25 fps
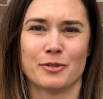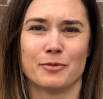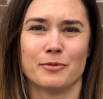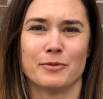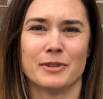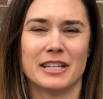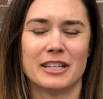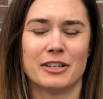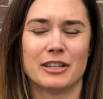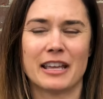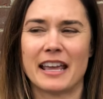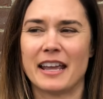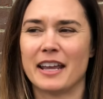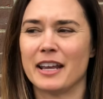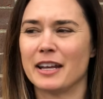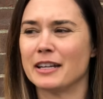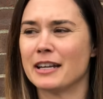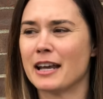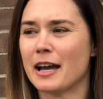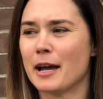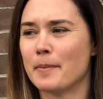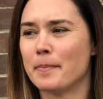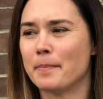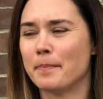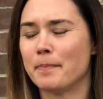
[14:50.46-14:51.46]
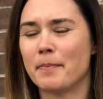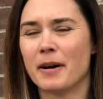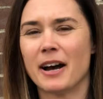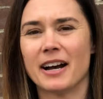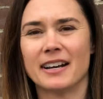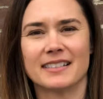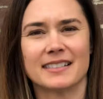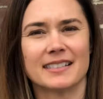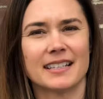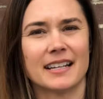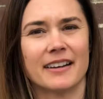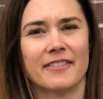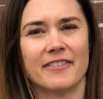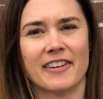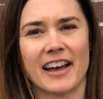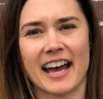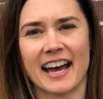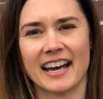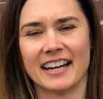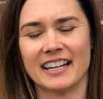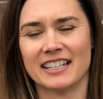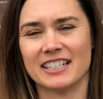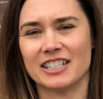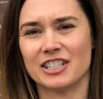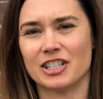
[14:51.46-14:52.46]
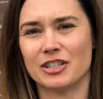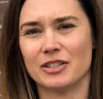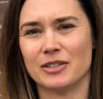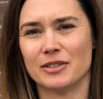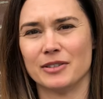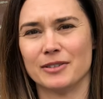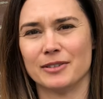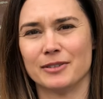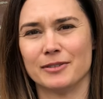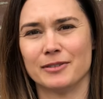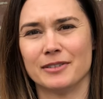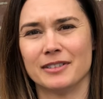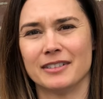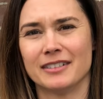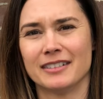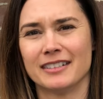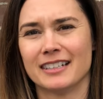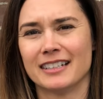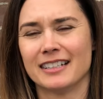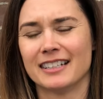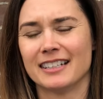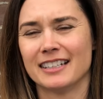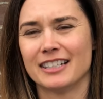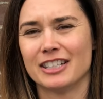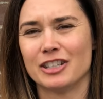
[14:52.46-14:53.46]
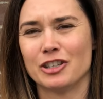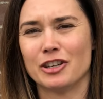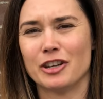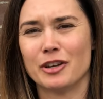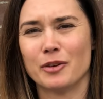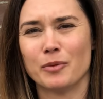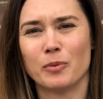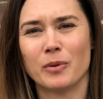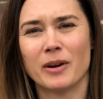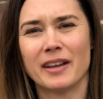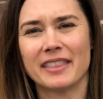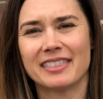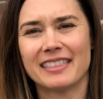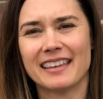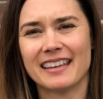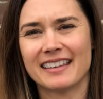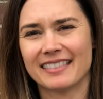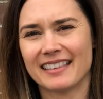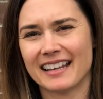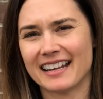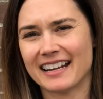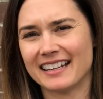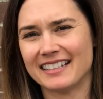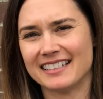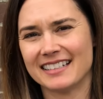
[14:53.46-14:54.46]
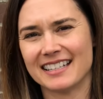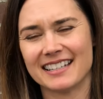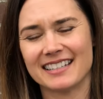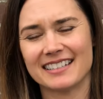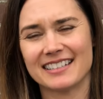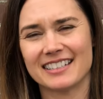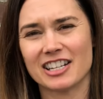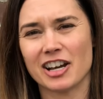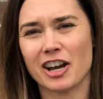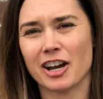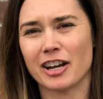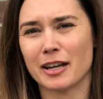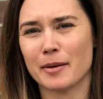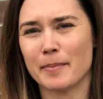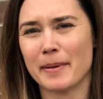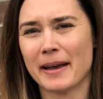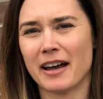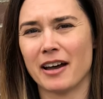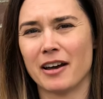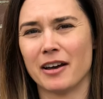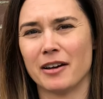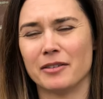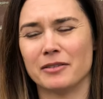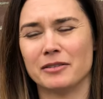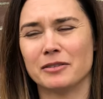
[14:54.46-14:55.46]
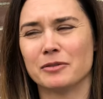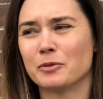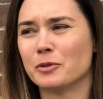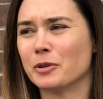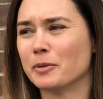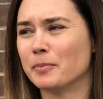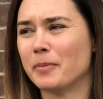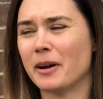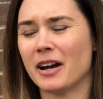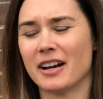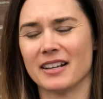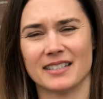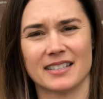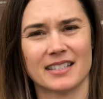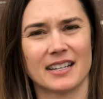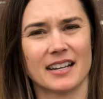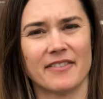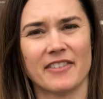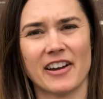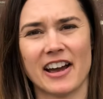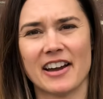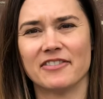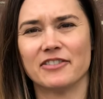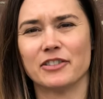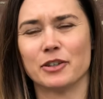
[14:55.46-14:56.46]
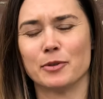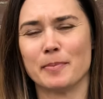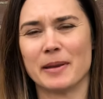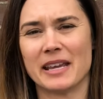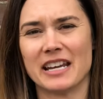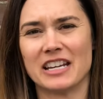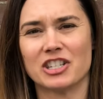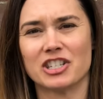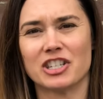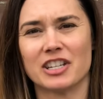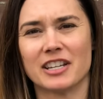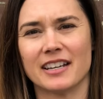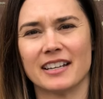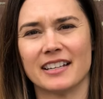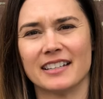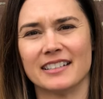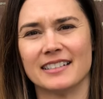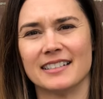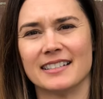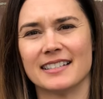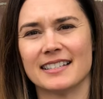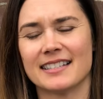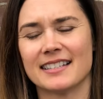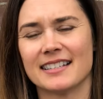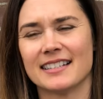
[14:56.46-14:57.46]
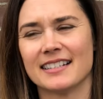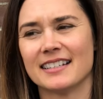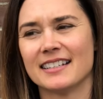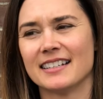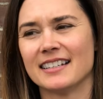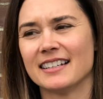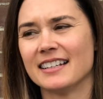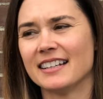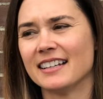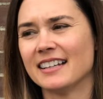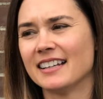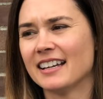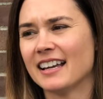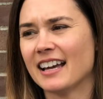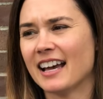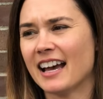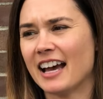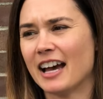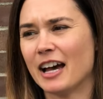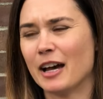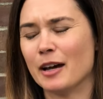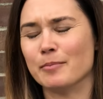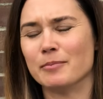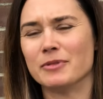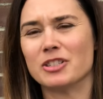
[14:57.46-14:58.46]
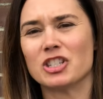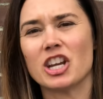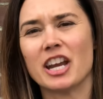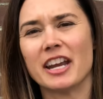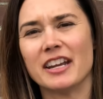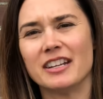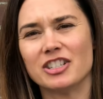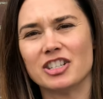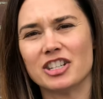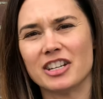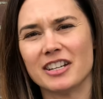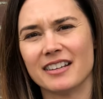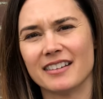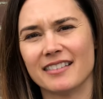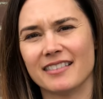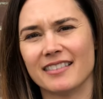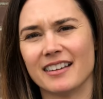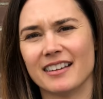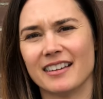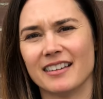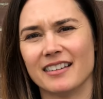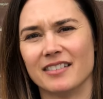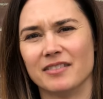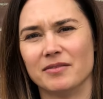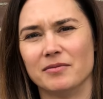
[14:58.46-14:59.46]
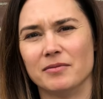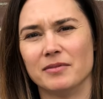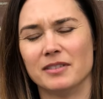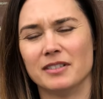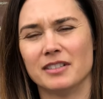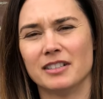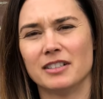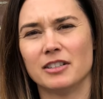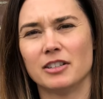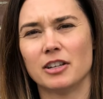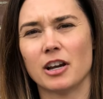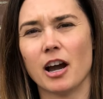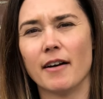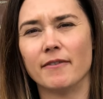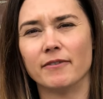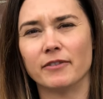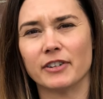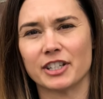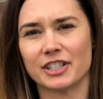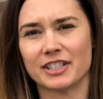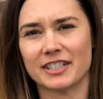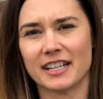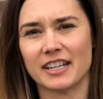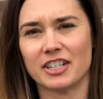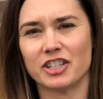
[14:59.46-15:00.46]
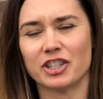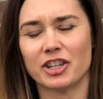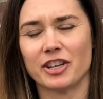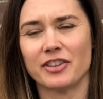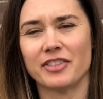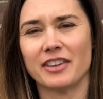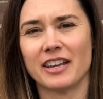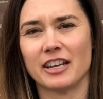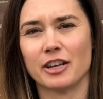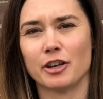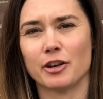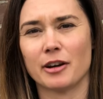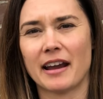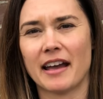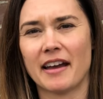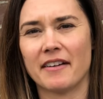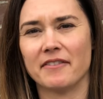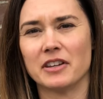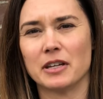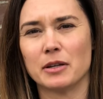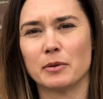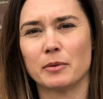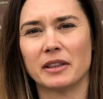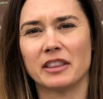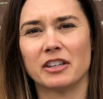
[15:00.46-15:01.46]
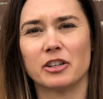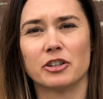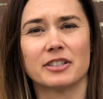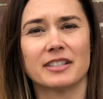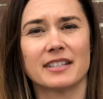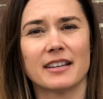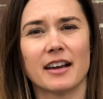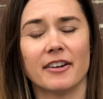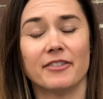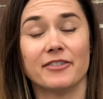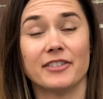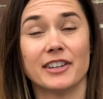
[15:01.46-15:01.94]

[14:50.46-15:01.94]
a positive attitude, You know, one thing that I didn't talk about were positive affirmations, changing the conversation that you're having with yourself,